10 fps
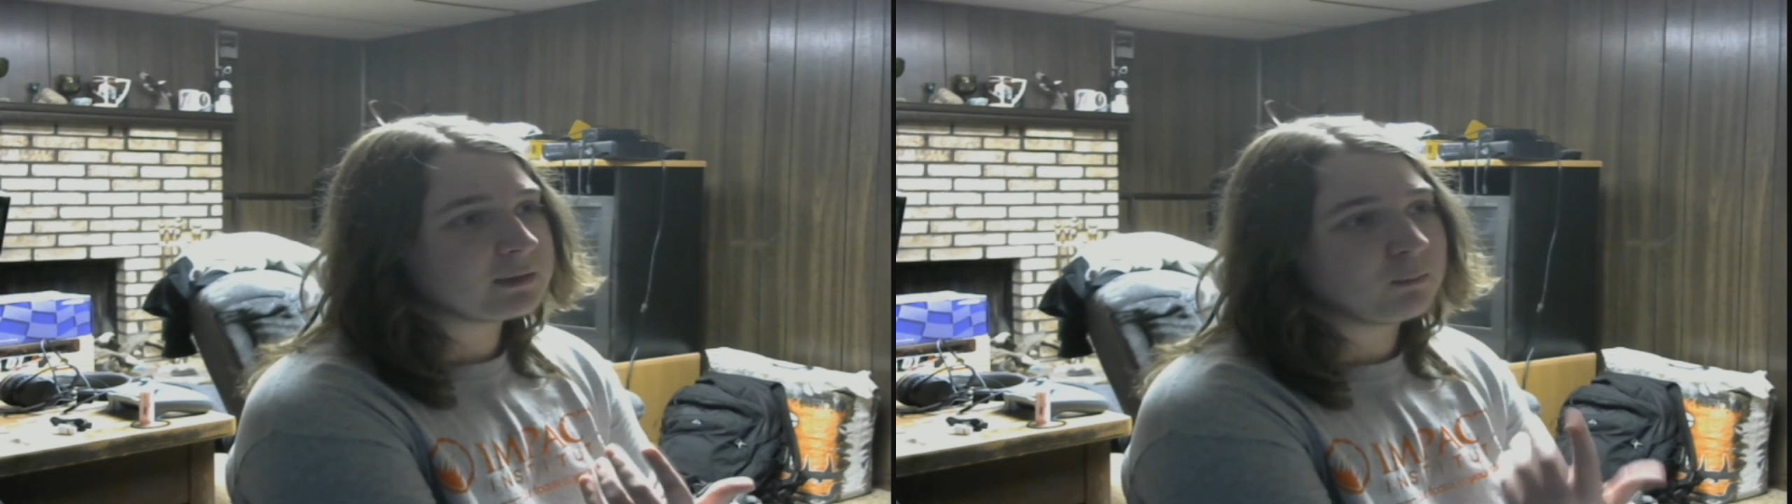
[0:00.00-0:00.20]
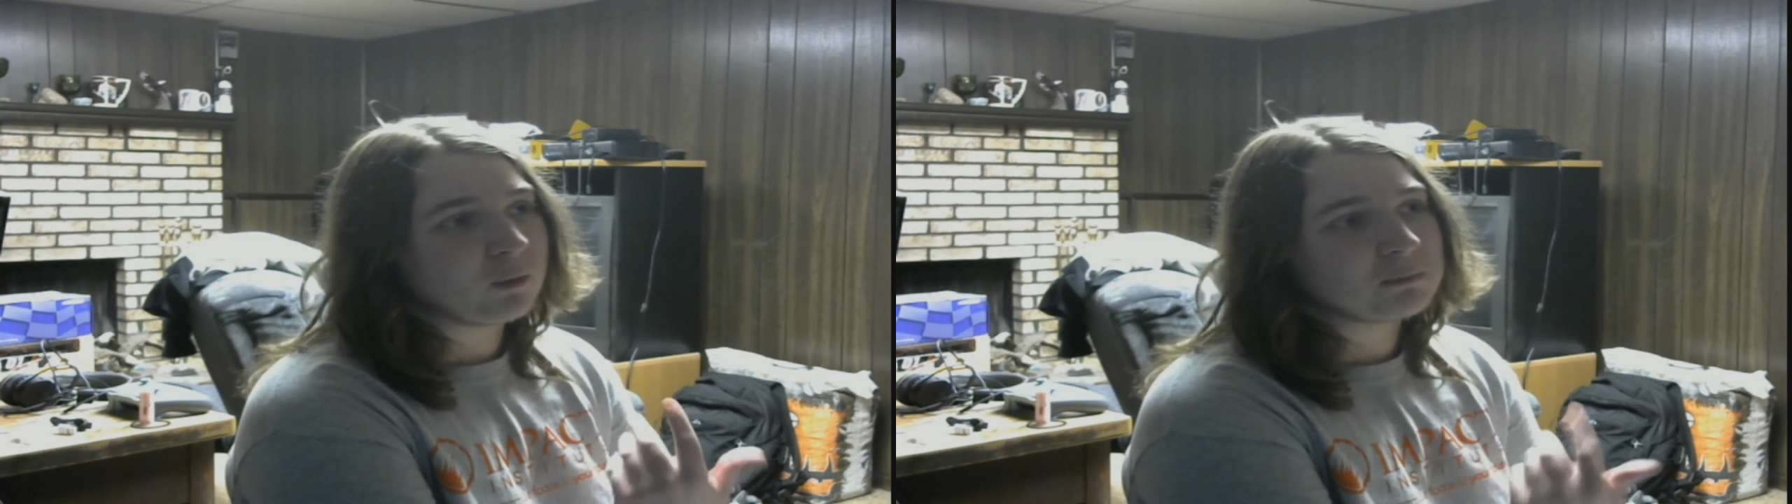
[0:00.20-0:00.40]

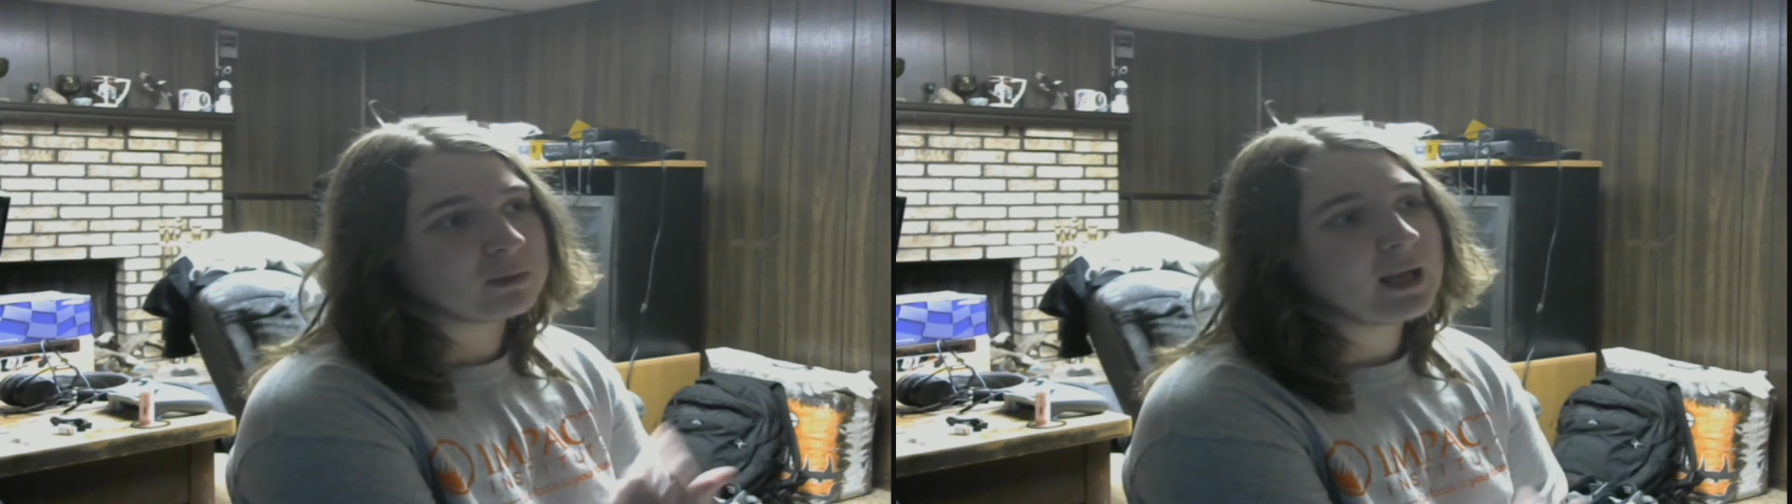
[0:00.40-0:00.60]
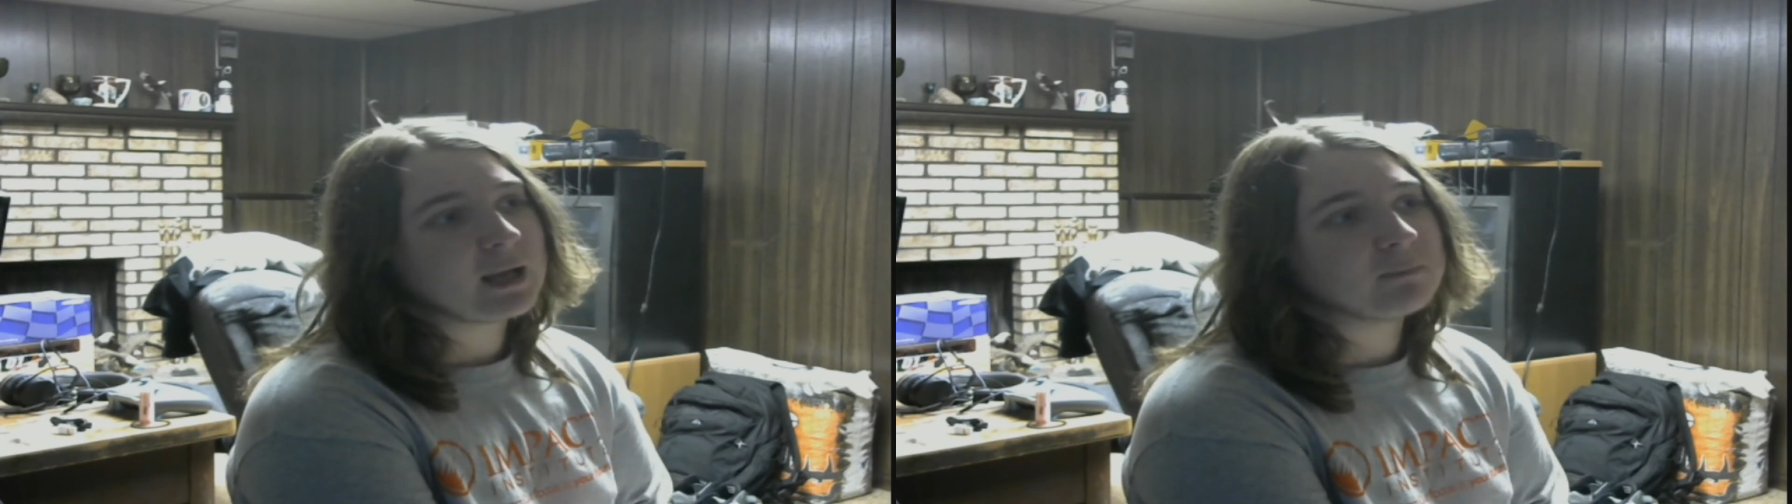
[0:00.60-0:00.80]
the more
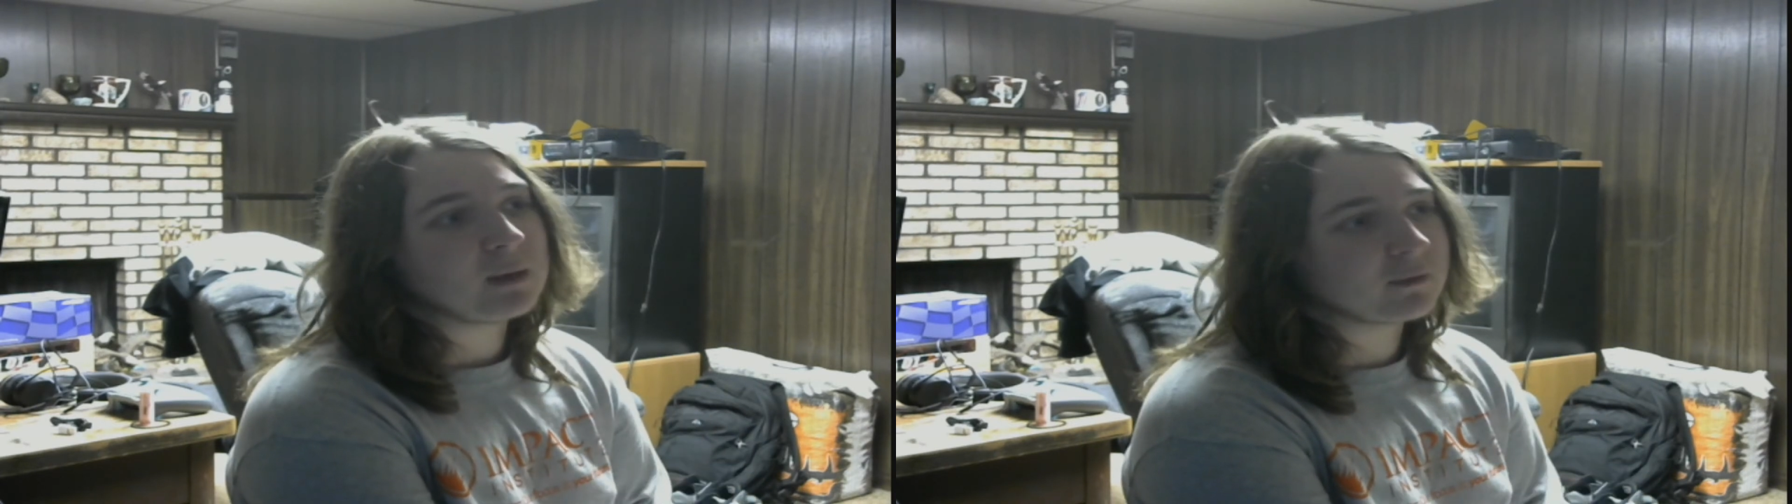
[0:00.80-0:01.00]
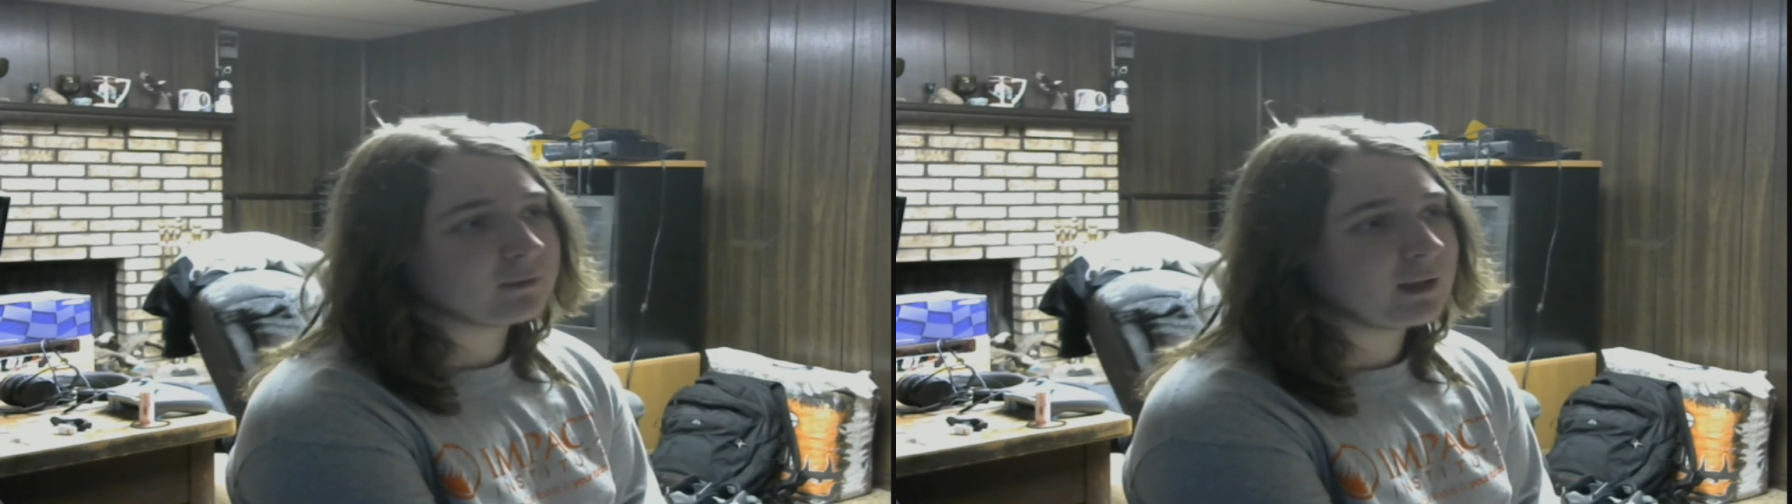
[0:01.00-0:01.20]
black
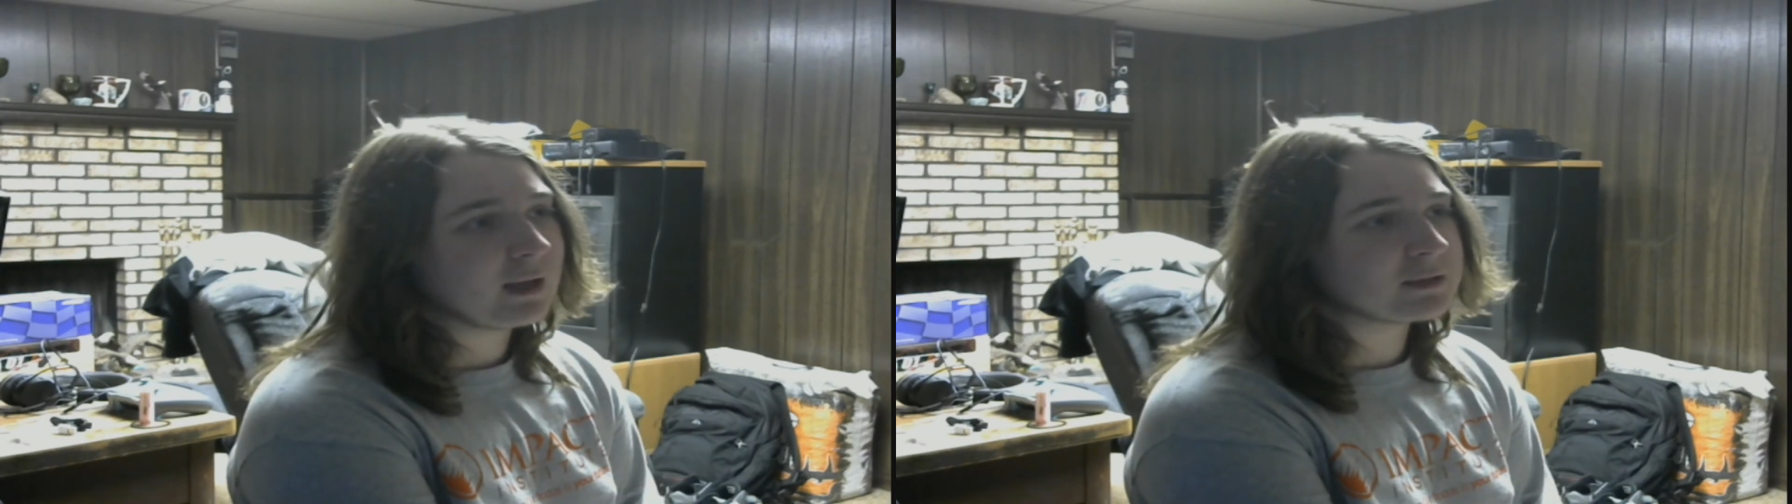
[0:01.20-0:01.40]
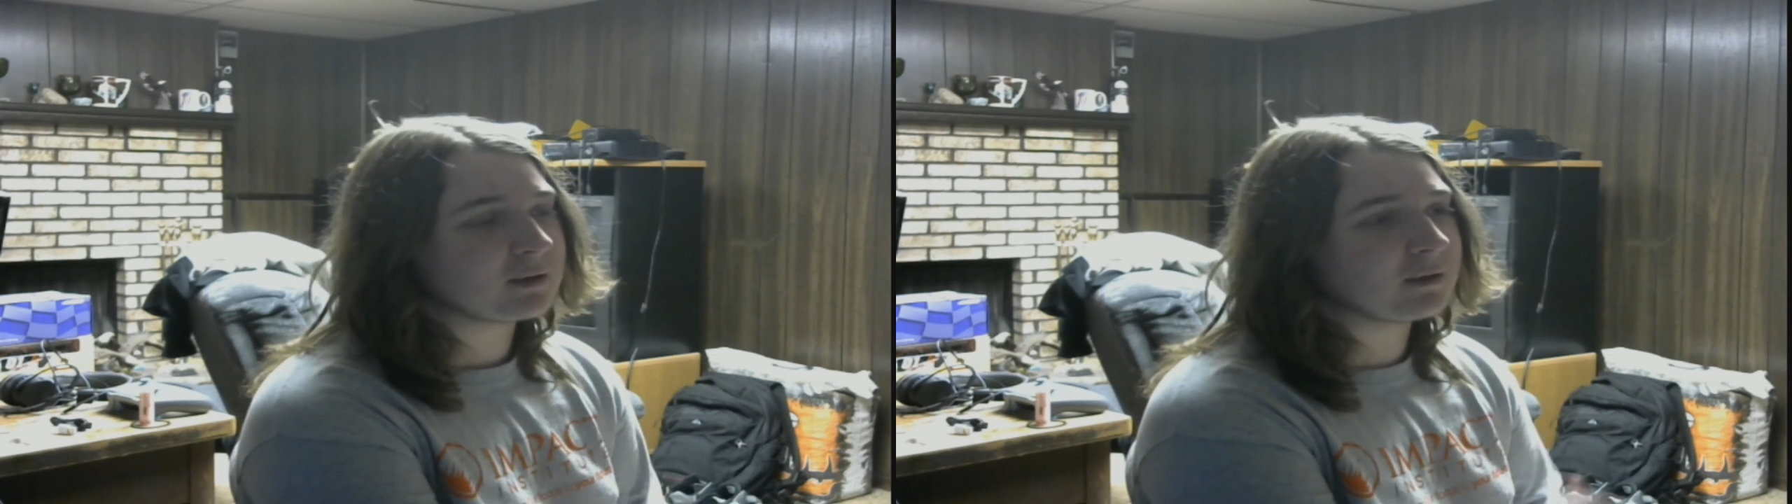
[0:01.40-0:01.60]

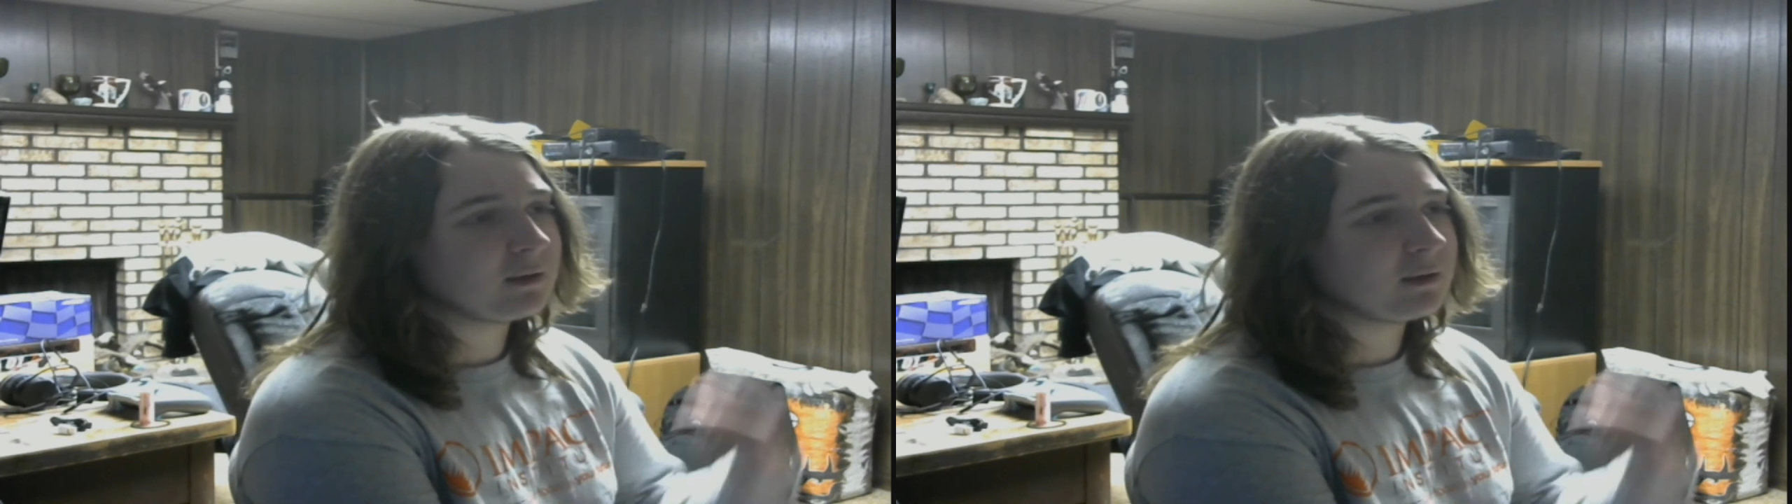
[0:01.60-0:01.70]
butterflies are